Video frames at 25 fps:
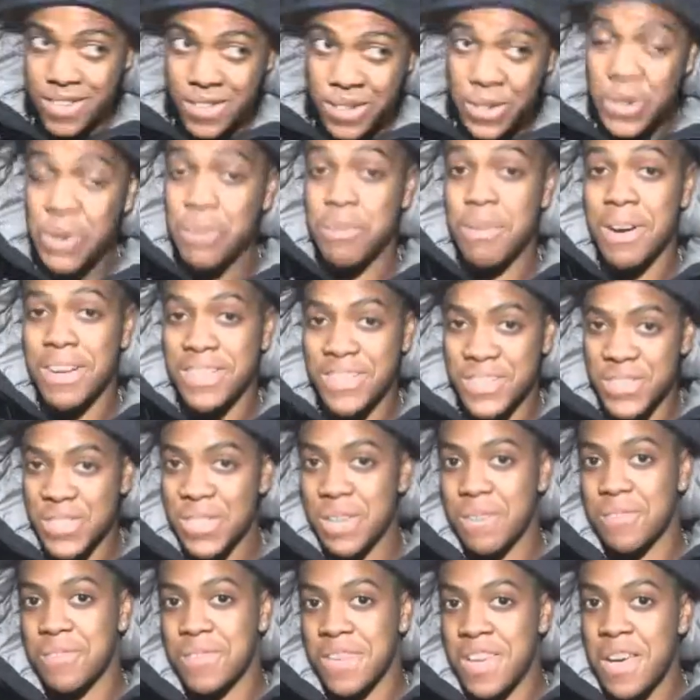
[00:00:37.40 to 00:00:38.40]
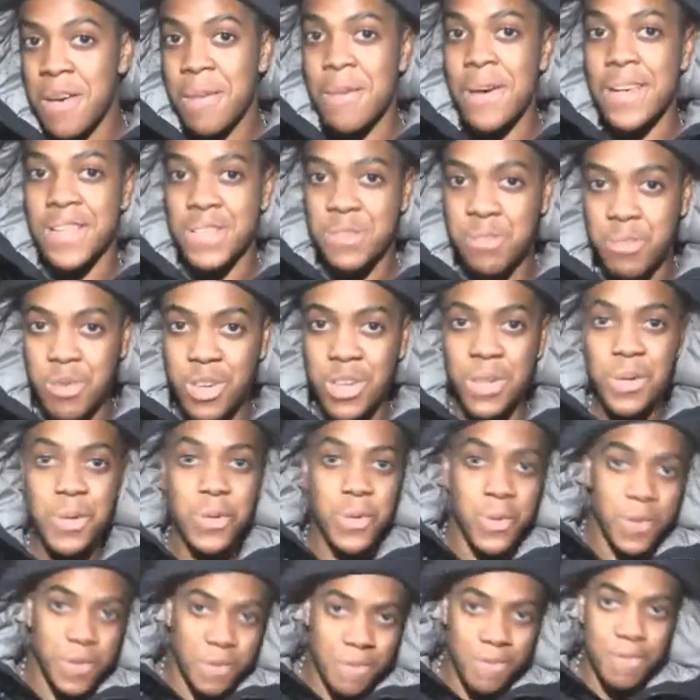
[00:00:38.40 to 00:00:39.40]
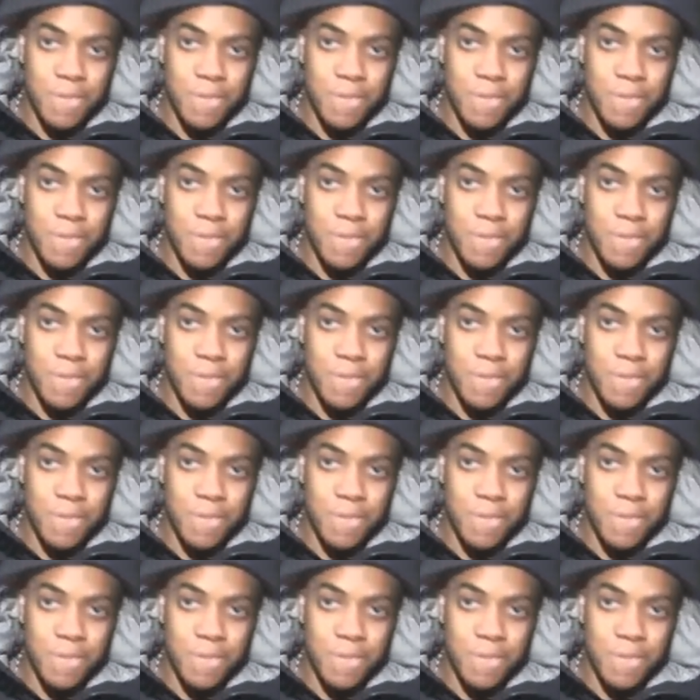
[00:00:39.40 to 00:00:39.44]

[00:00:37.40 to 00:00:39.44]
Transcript: There's a whole bunch of stuff in there, man. It's pretty cool.